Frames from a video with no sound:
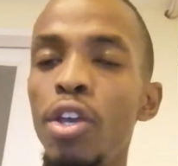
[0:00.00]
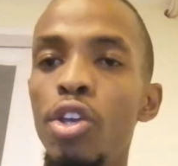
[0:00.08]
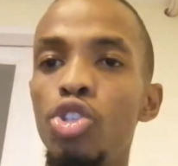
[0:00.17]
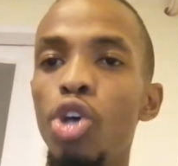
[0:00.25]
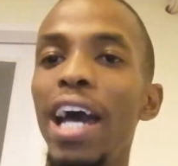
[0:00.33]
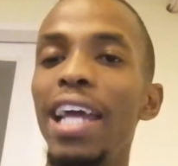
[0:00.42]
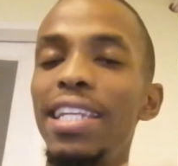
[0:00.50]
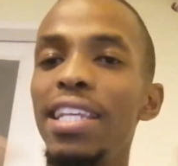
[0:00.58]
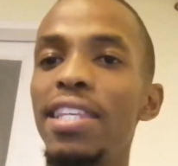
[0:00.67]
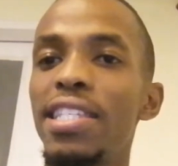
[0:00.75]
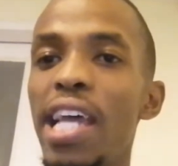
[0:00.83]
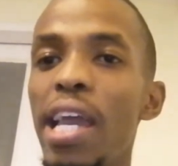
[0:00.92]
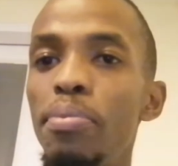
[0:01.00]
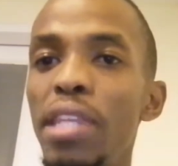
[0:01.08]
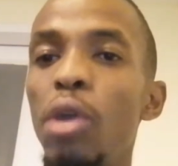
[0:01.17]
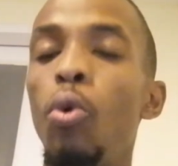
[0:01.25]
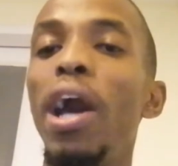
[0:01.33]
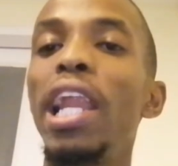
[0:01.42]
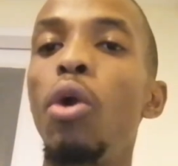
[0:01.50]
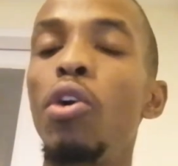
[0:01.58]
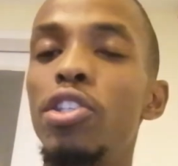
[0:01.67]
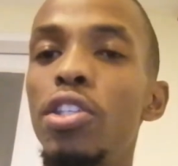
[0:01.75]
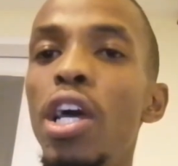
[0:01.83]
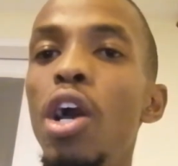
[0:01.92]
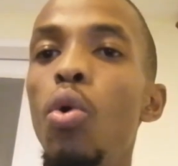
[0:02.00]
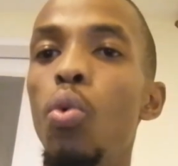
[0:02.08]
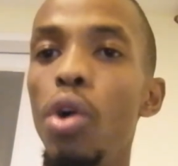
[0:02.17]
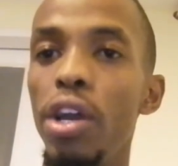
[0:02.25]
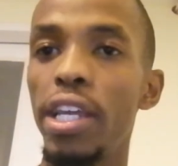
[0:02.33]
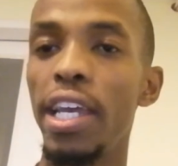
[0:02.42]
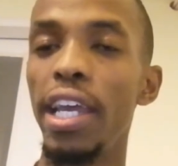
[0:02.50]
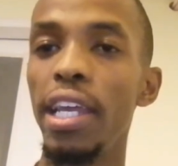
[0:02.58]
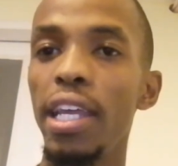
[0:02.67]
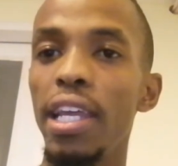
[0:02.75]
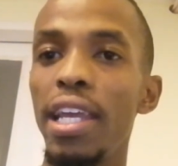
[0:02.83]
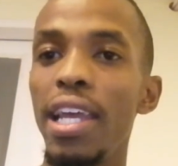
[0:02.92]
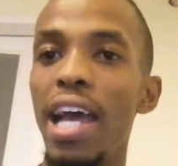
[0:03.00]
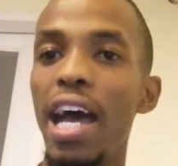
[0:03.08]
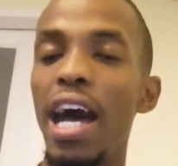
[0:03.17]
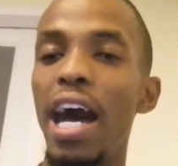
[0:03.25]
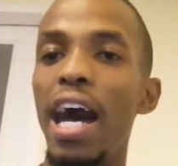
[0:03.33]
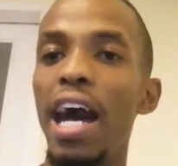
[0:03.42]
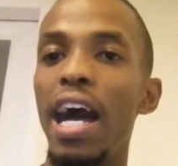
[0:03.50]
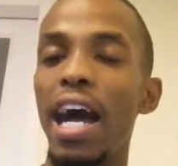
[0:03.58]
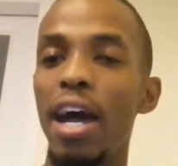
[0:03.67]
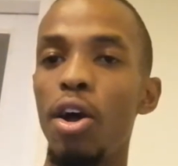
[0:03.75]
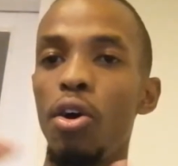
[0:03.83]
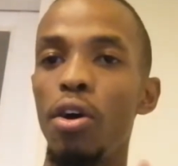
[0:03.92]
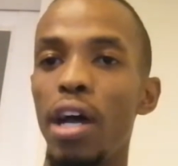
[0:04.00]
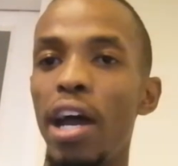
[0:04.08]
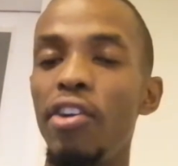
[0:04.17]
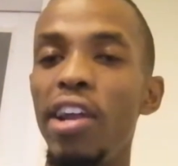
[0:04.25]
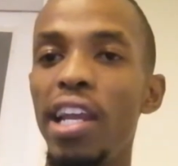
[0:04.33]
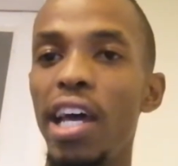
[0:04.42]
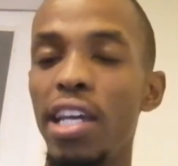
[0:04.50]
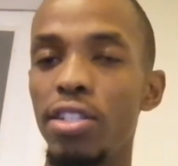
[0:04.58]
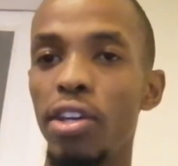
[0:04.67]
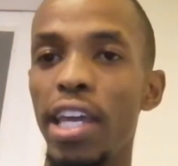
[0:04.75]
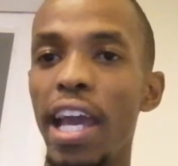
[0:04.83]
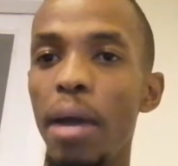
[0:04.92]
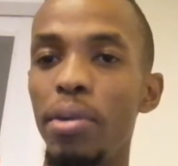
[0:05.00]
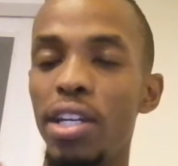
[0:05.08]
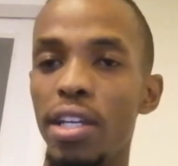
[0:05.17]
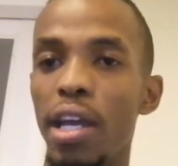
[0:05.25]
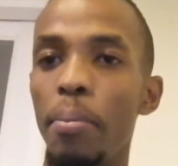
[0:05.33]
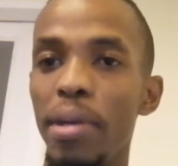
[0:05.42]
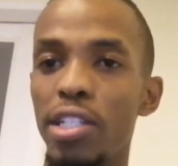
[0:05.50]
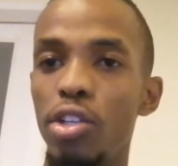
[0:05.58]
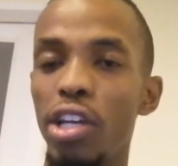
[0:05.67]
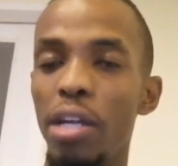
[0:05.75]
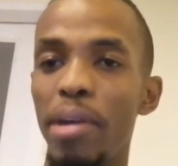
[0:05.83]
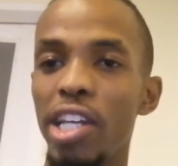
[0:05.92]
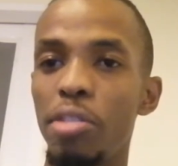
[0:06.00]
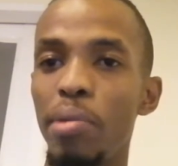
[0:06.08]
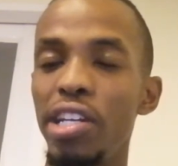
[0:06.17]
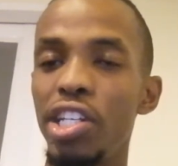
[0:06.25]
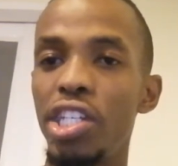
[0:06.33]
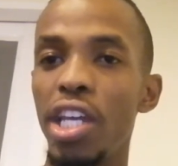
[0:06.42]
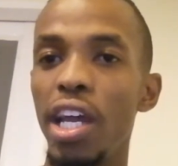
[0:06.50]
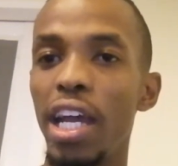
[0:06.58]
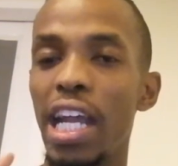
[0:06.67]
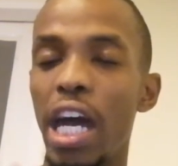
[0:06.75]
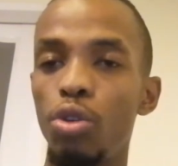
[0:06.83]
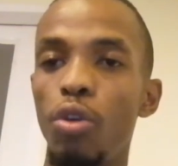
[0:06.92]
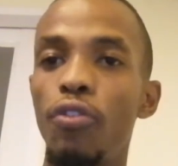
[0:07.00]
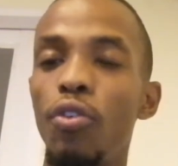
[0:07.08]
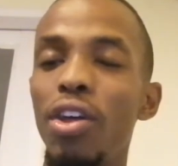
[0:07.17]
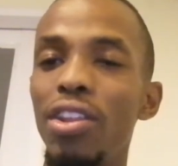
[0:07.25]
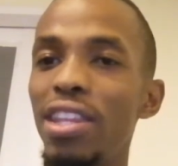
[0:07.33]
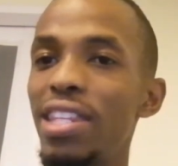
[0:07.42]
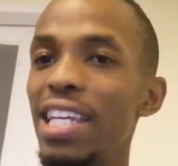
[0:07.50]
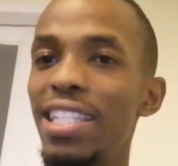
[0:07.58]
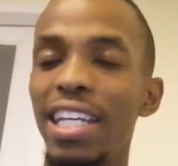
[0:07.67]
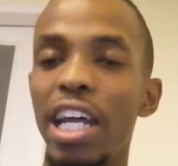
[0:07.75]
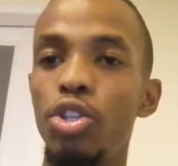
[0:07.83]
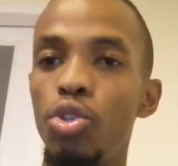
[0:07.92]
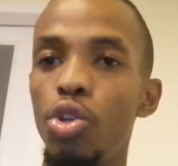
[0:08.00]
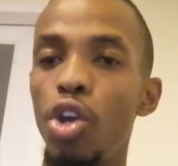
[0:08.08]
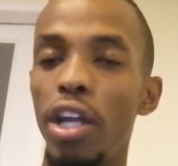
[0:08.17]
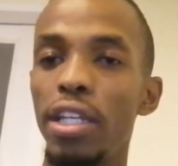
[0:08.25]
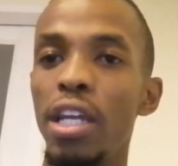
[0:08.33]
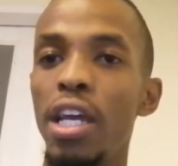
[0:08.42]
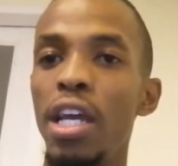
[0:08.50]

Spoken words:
So I did the same thing while I was working. I realized, okay, I must look at my expenditure, cut off on things that I do not